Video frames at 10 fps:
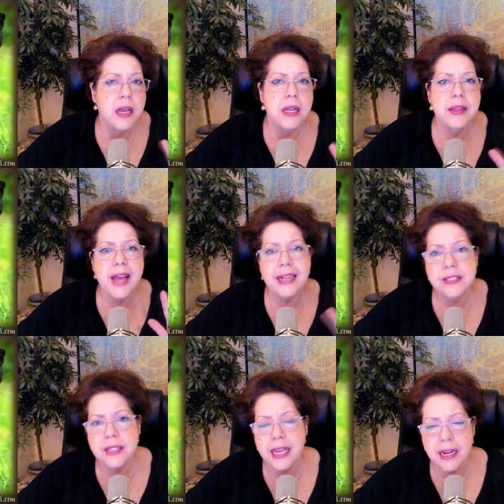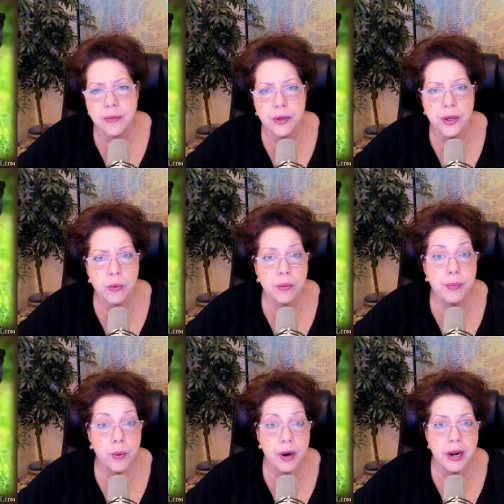that's the animal you were
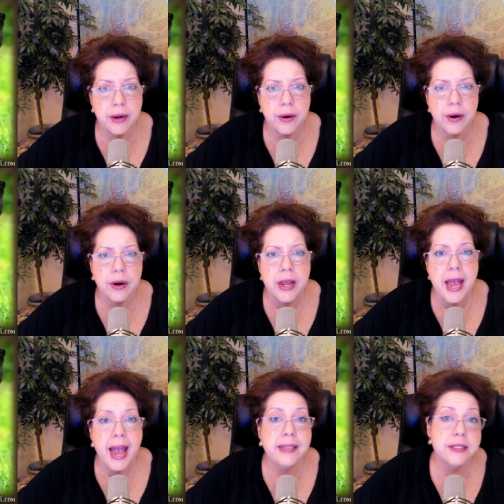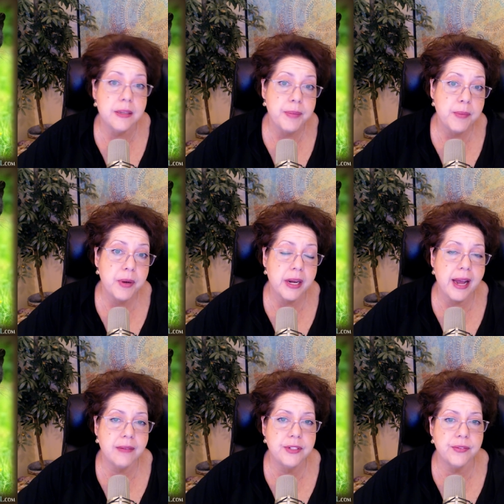born under. And some people can
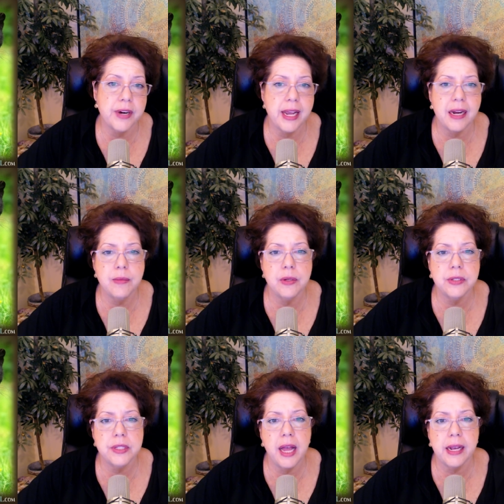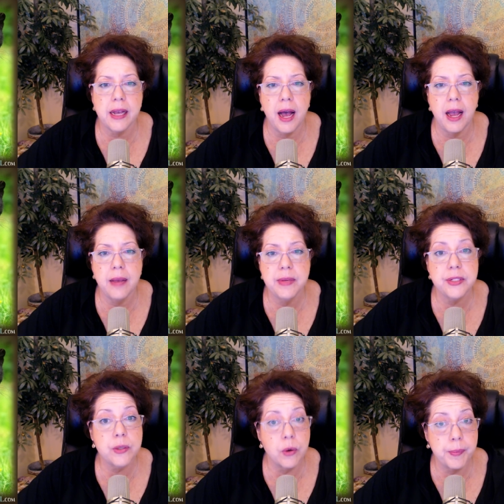have different animals. Like, I'm a
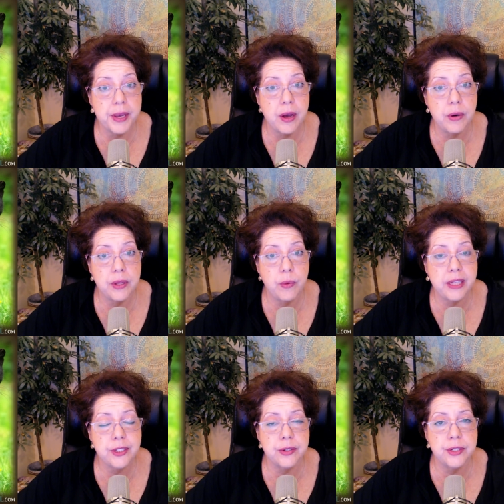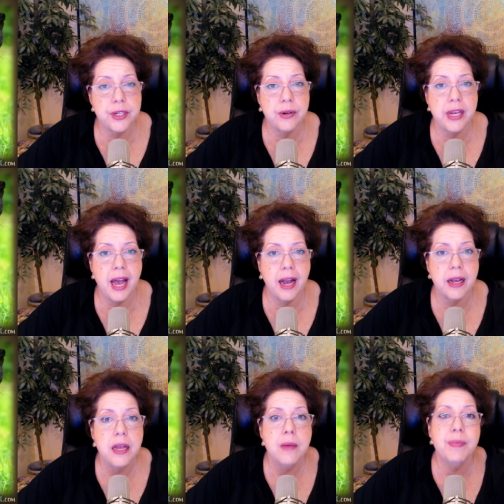Scorpio in the Western Zodiac,
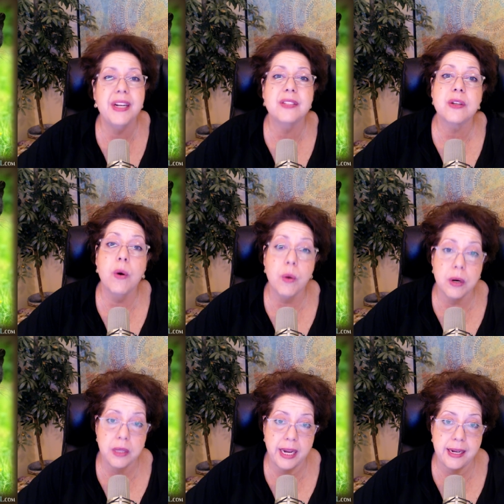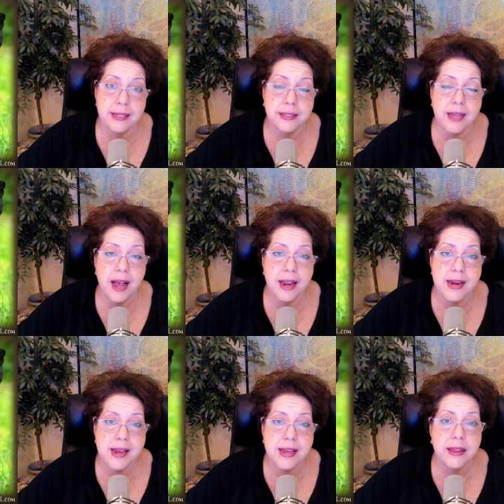but its correlating sign
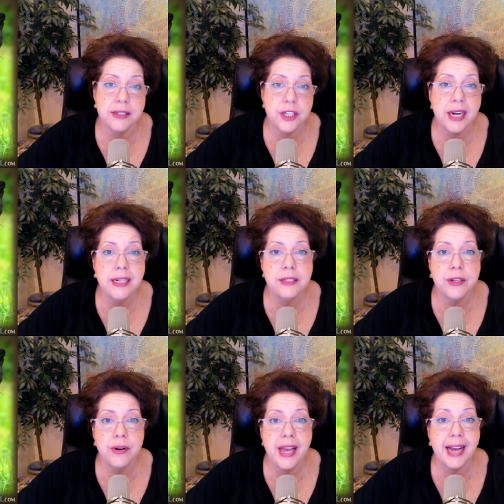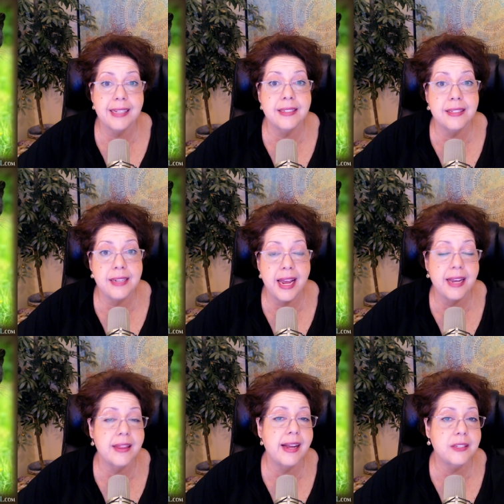in the Chinese Zodiac is snake,
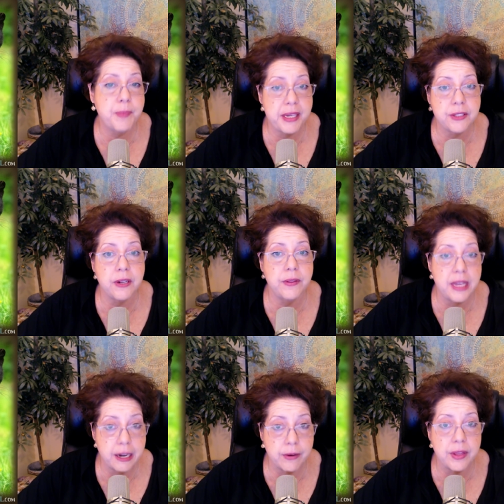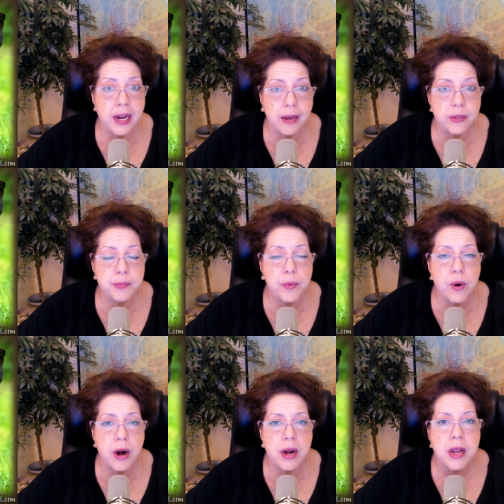and that's based on the year that I was
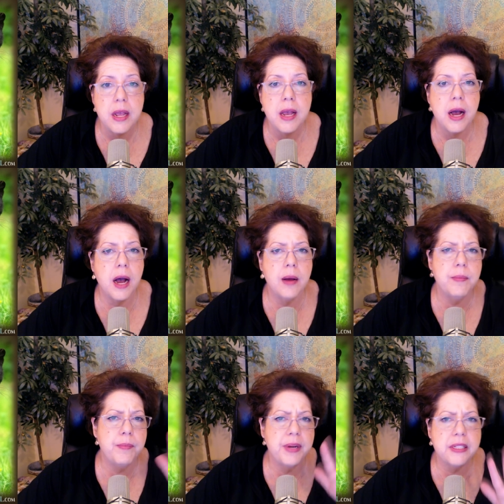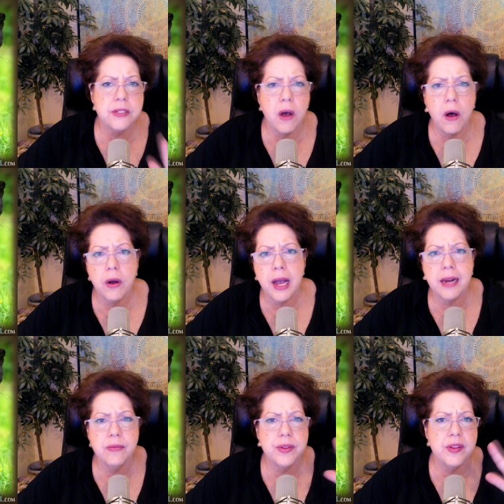born. Um, but it's all kind
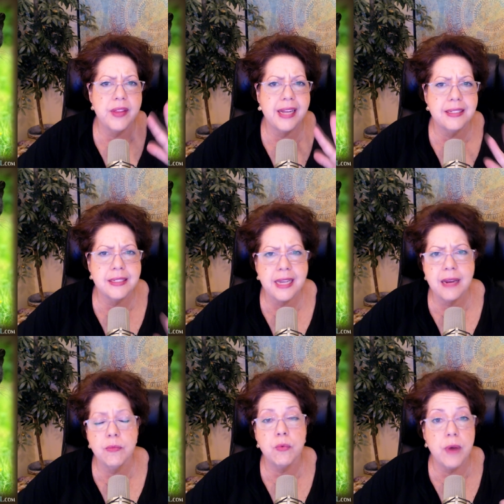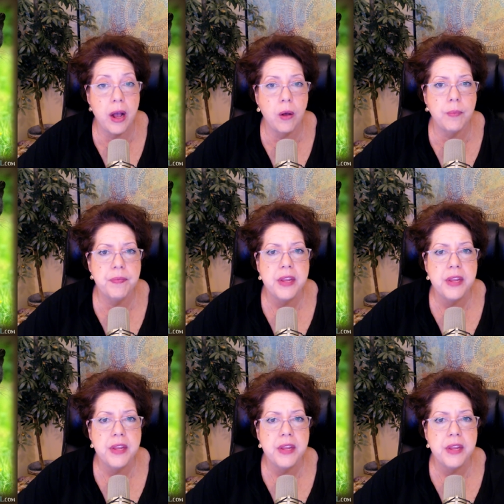of within that same realm.